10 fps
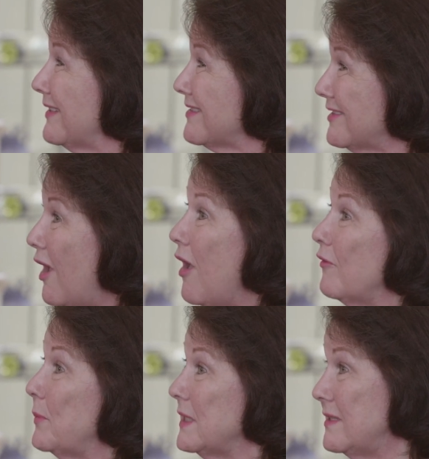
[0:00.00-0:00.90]
gets
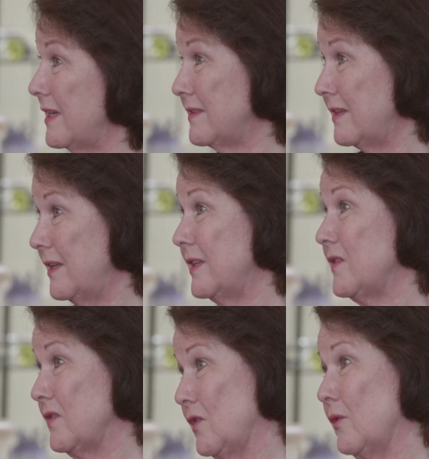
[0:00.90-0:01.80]
solved but doesn't
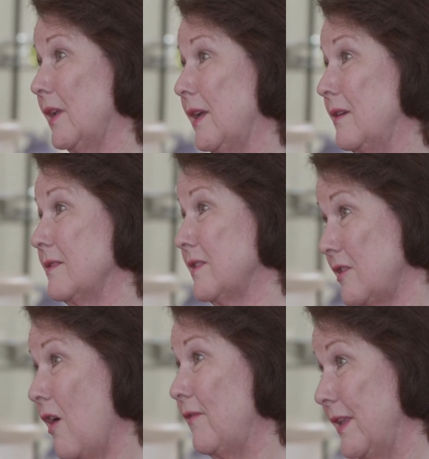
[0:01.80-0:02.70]
necessarily
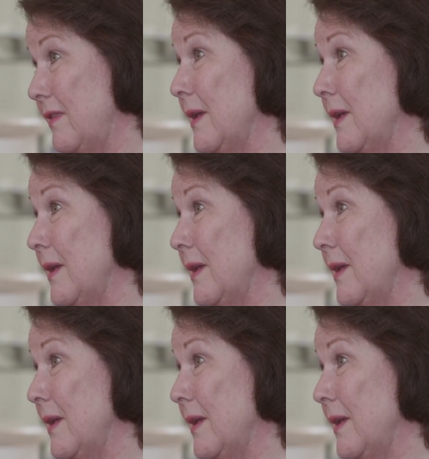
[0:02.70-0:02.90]
solve it